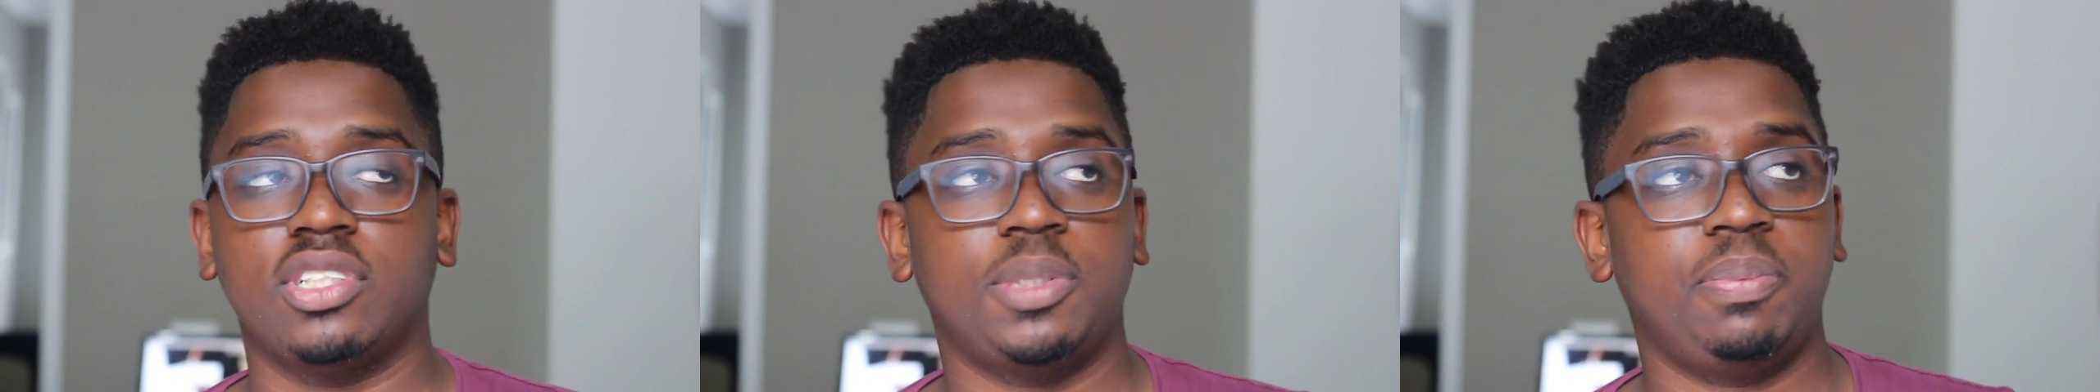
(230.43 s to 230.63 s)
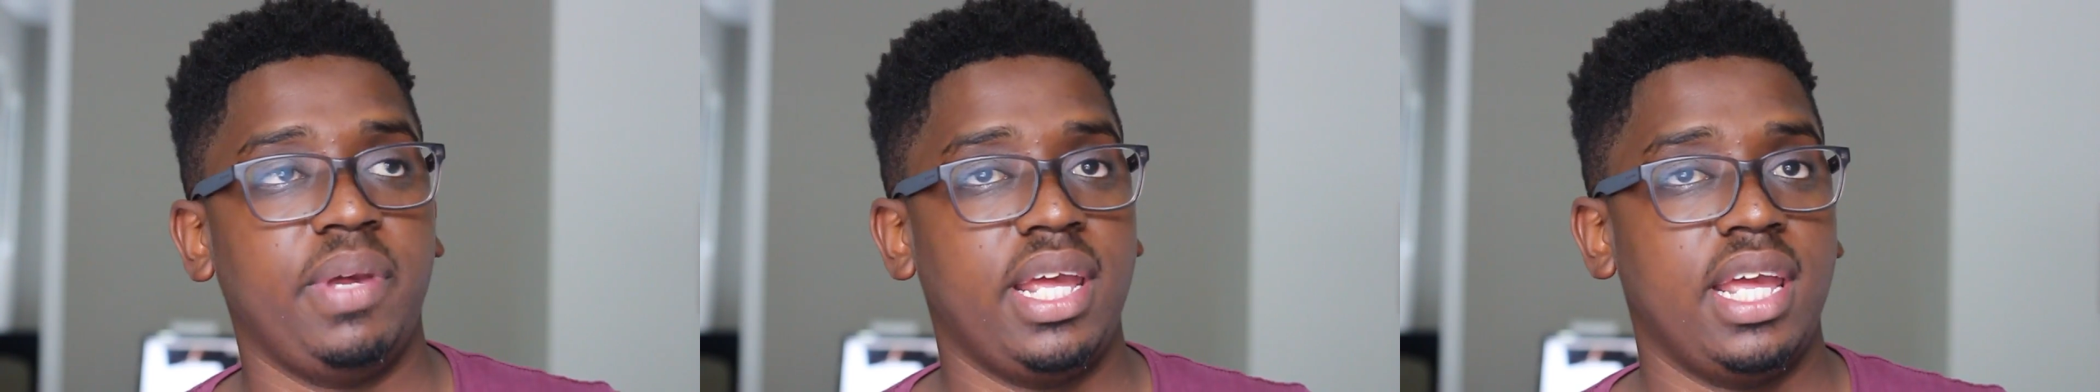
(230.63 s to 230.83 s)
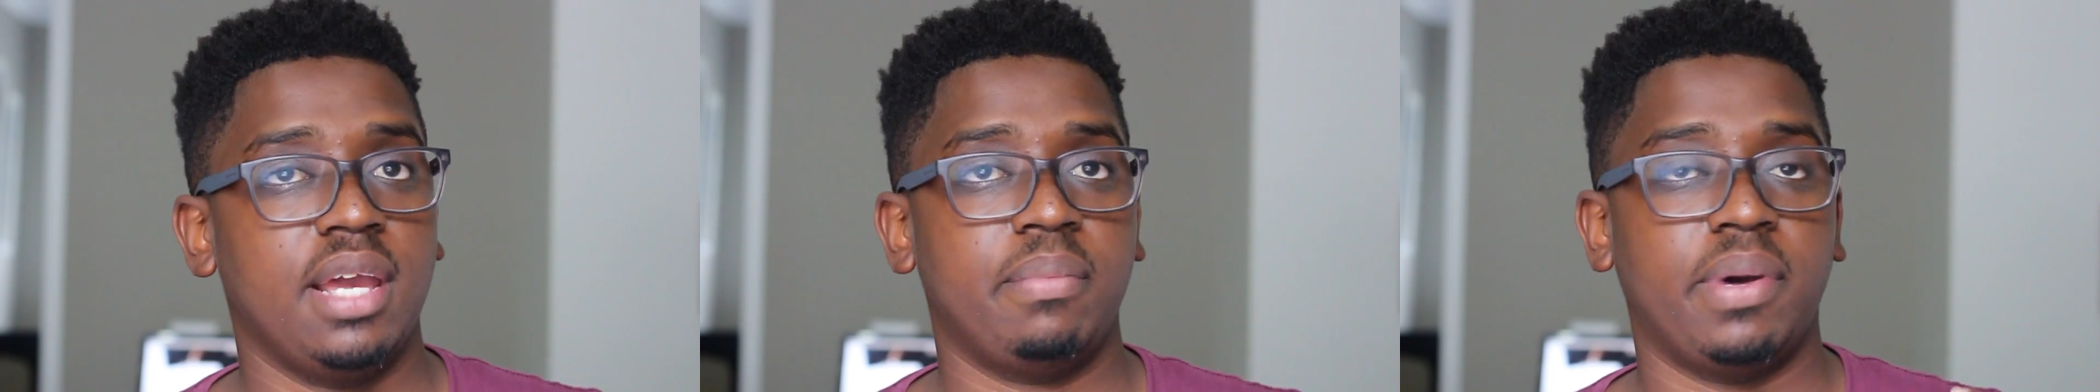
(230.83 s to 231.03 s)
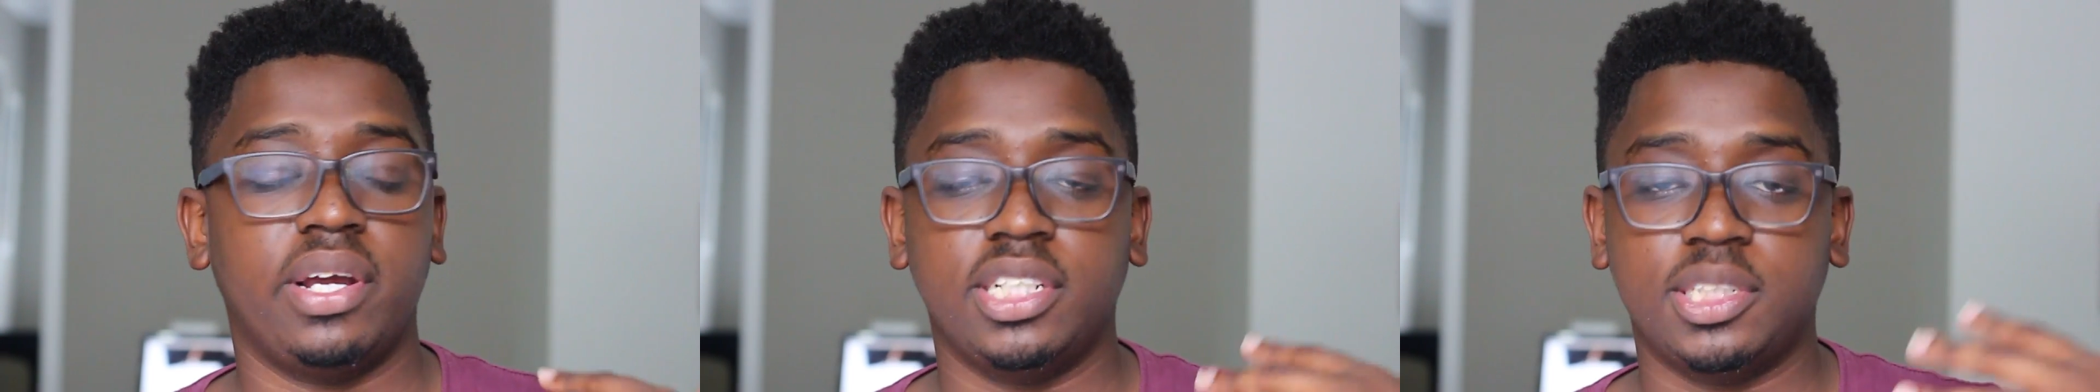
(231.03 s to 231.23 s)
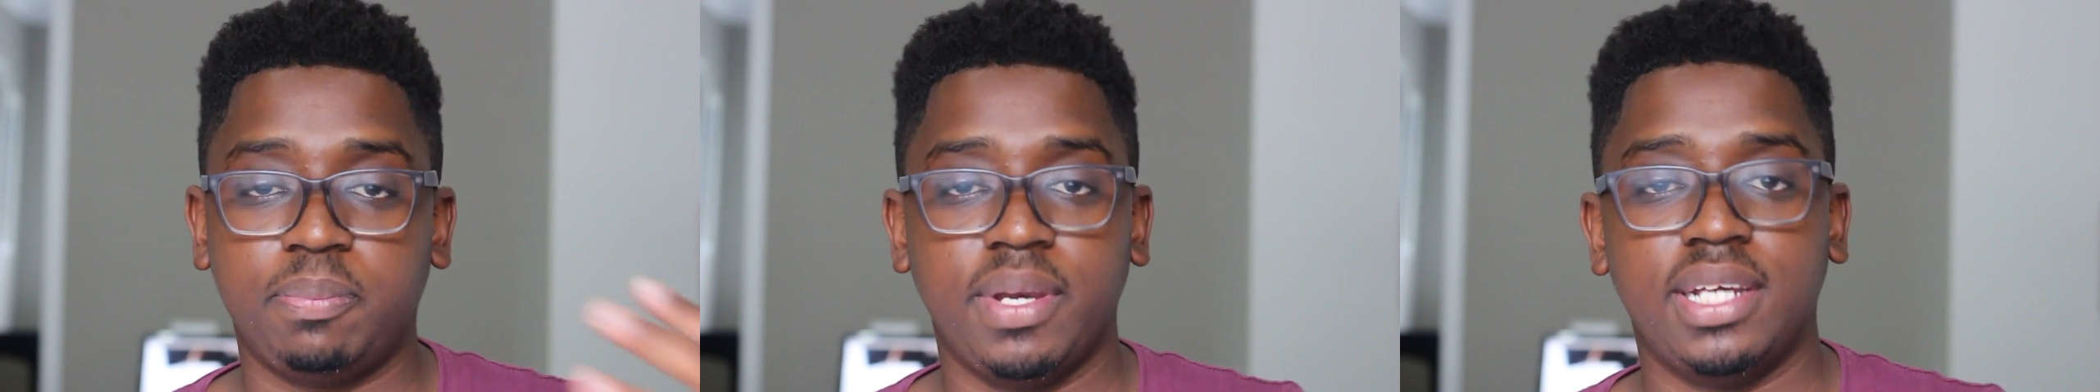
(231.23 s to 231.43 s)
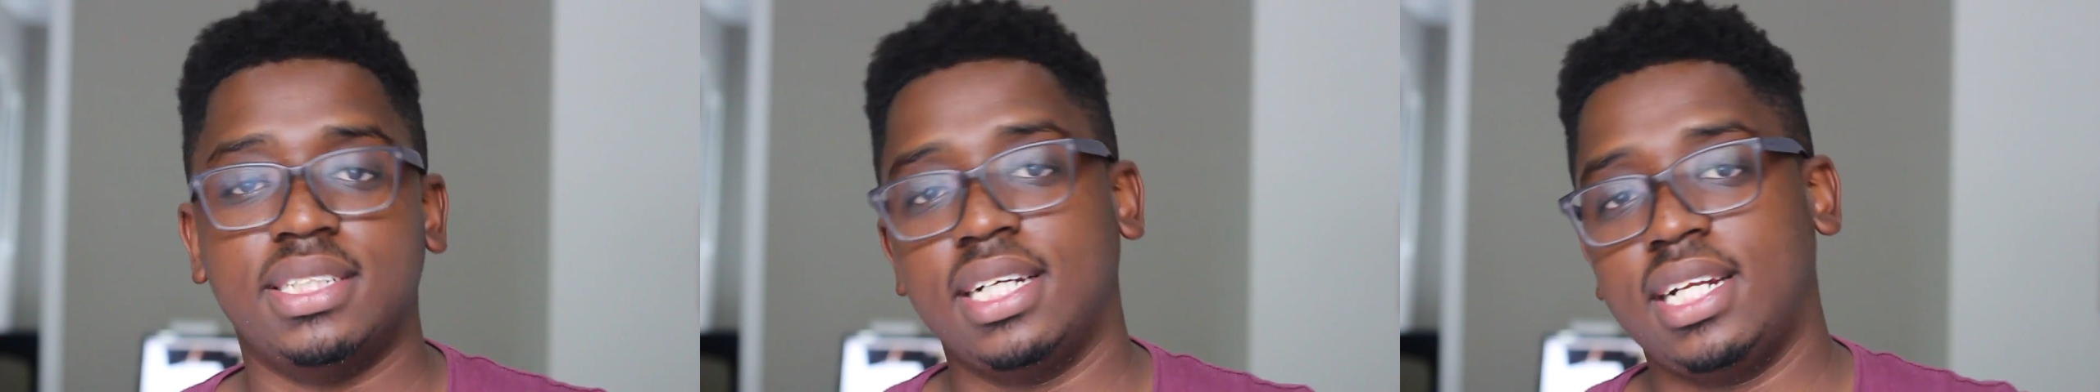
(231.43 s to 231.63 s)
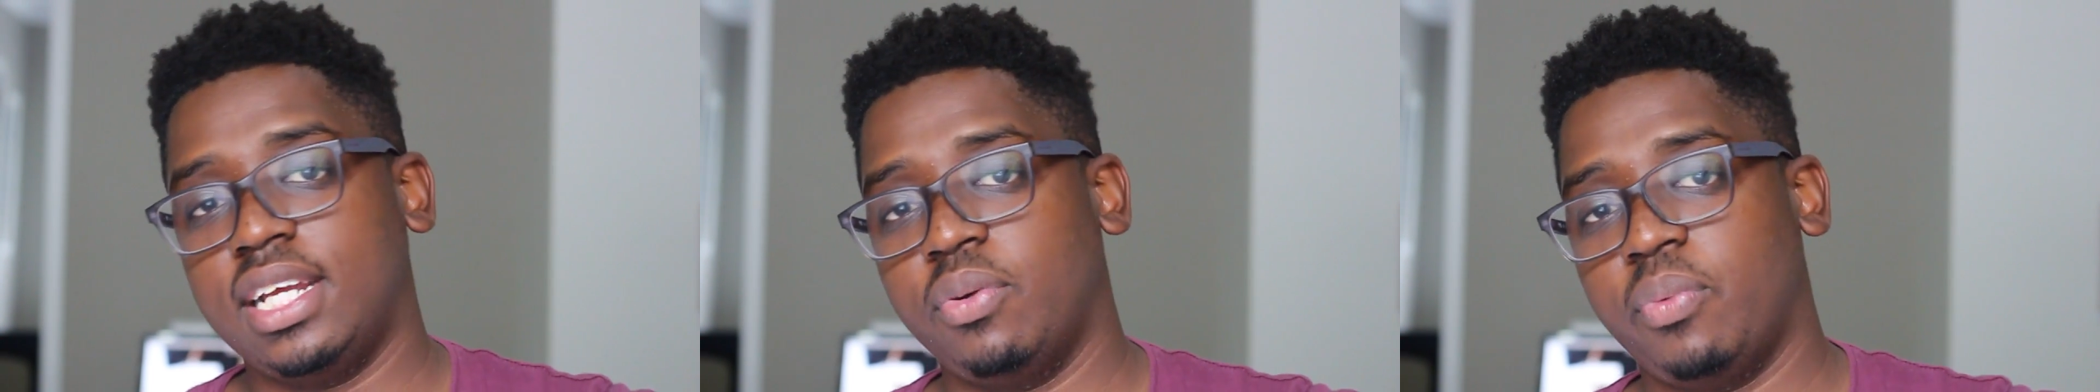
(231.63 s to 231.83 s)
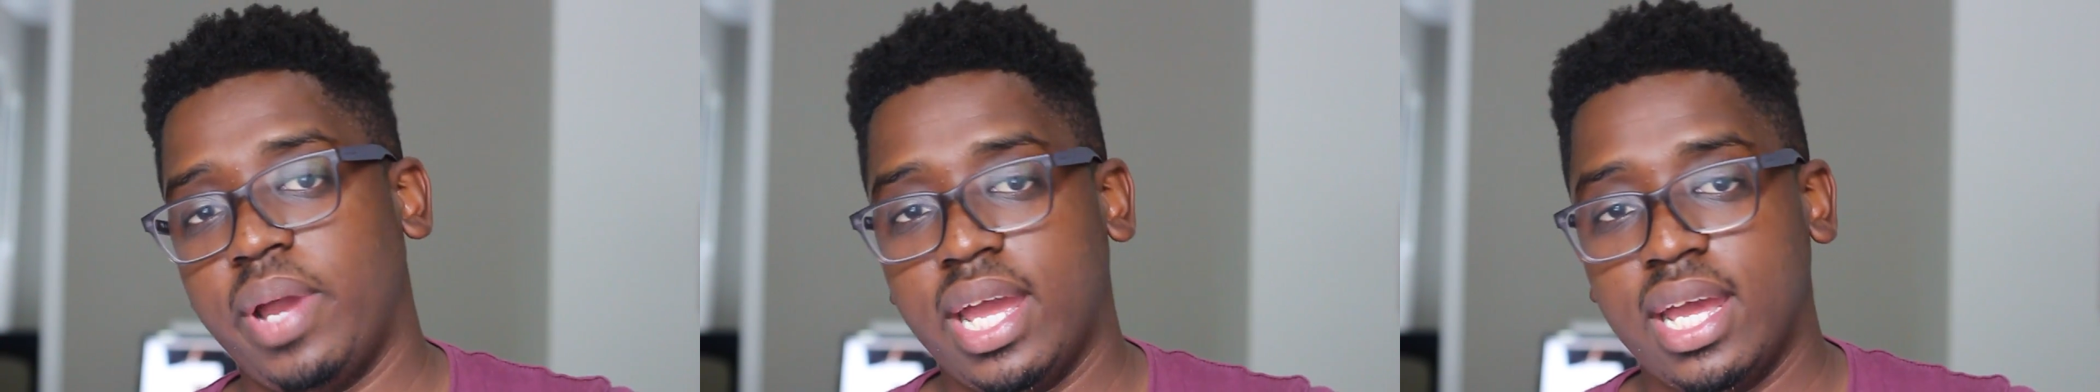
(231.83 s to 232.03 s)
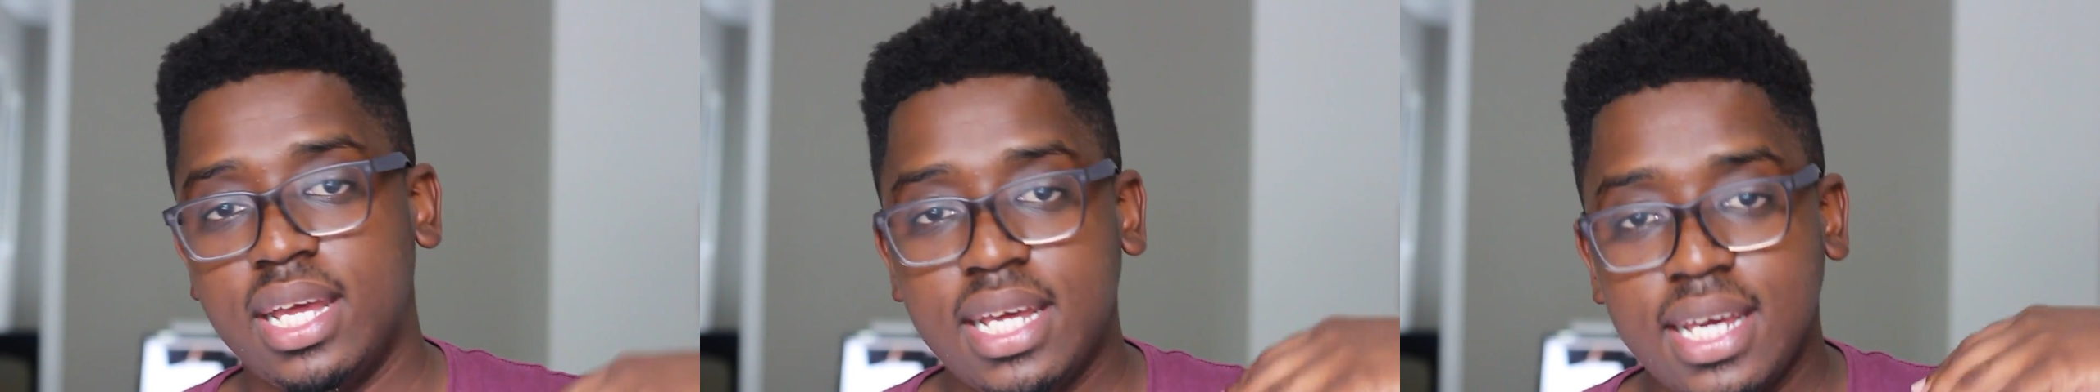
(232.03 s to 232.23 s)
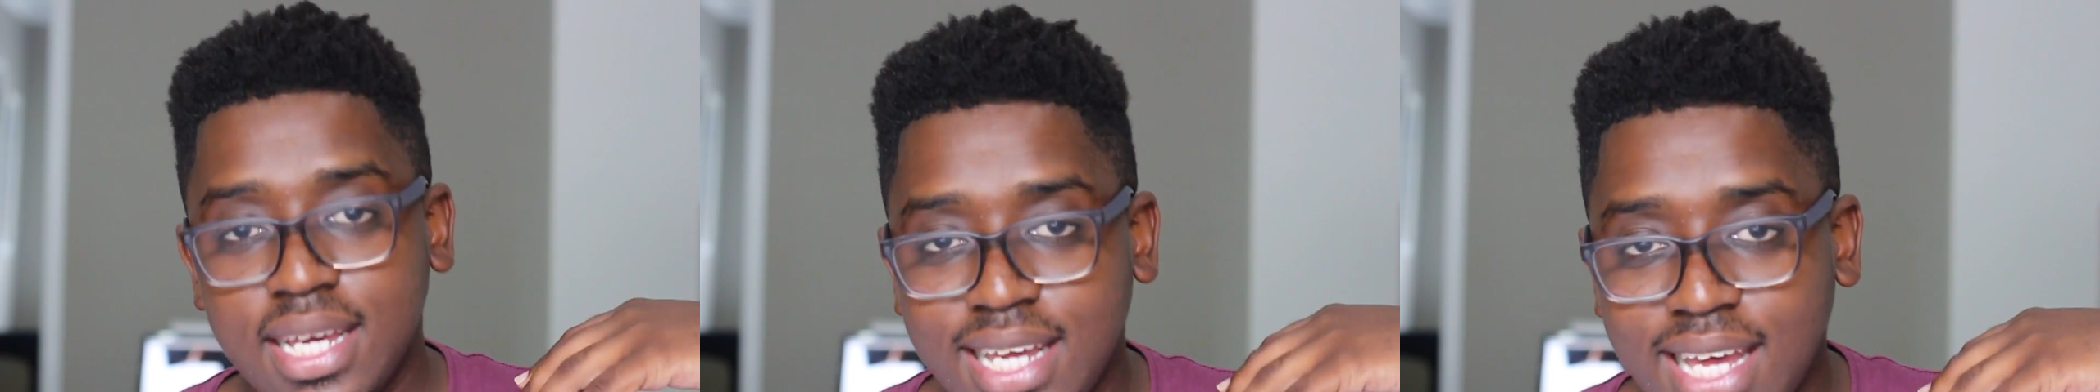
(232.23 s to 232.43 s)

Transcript: was speaking about, is basically where